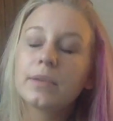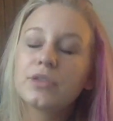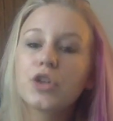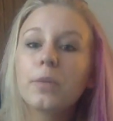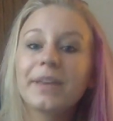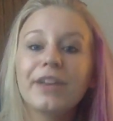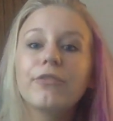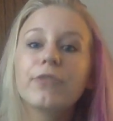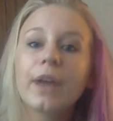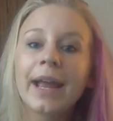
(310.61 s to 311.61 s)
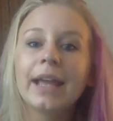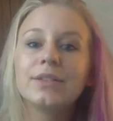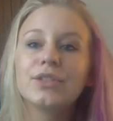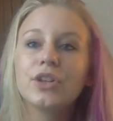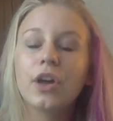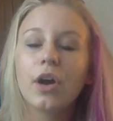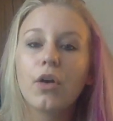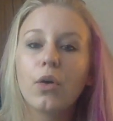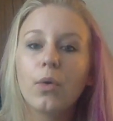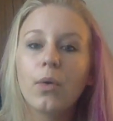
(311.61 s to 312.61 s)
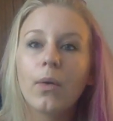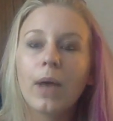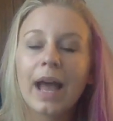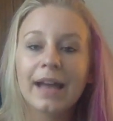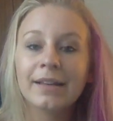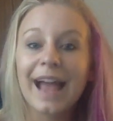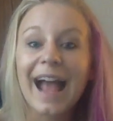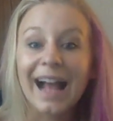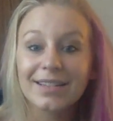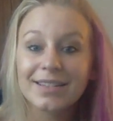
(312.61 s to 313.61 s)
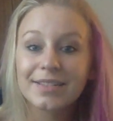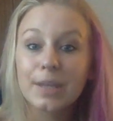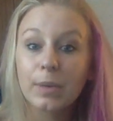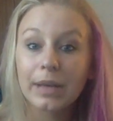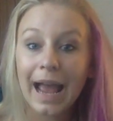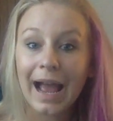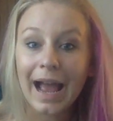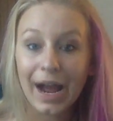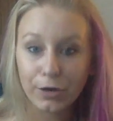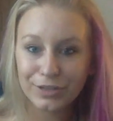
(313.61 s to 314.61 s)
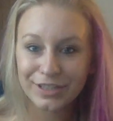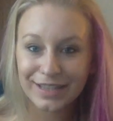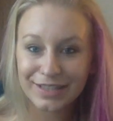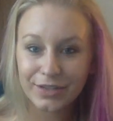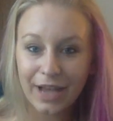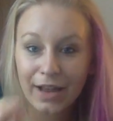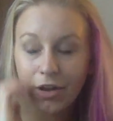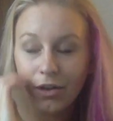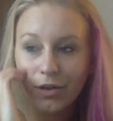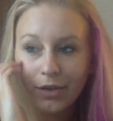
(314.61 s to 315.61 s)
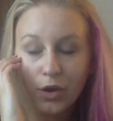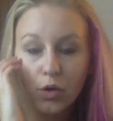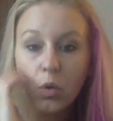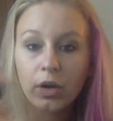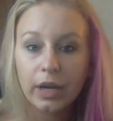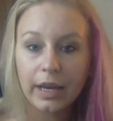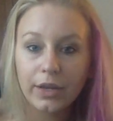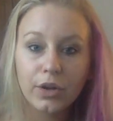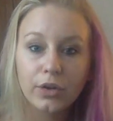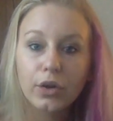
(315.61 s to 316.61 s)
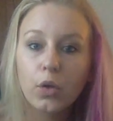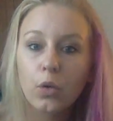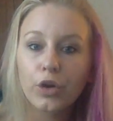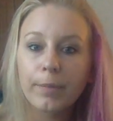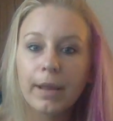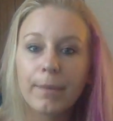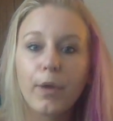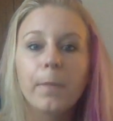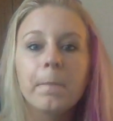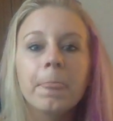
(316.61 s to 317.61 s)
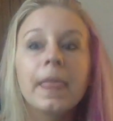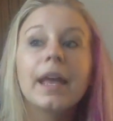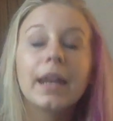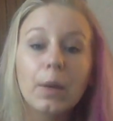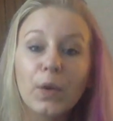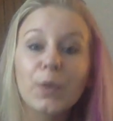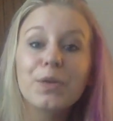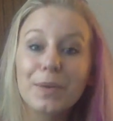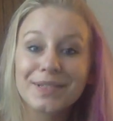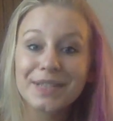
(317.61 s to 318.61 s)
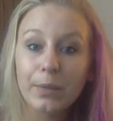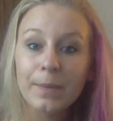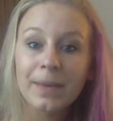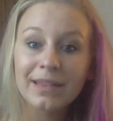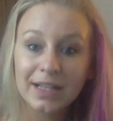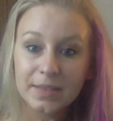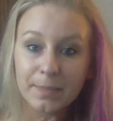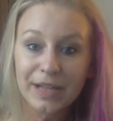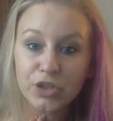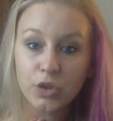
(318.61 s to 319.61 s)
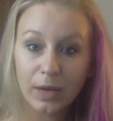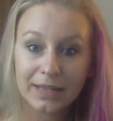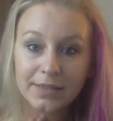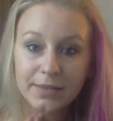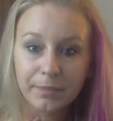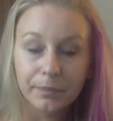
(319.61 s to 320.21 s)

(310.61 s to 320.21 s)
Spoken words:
don't be afraid to go ahead and ask someone out. I call it like courting. You're courting people. And I work with mostly women. That's by choice.